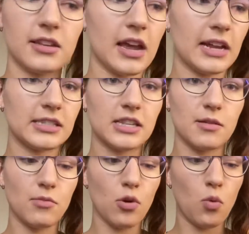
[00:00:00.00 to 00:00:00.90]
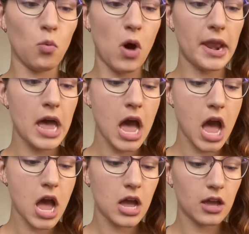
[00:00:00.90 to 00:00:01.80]
Add some water.
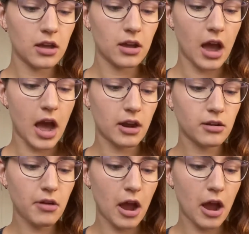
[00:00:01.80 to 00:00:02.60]
I don't know how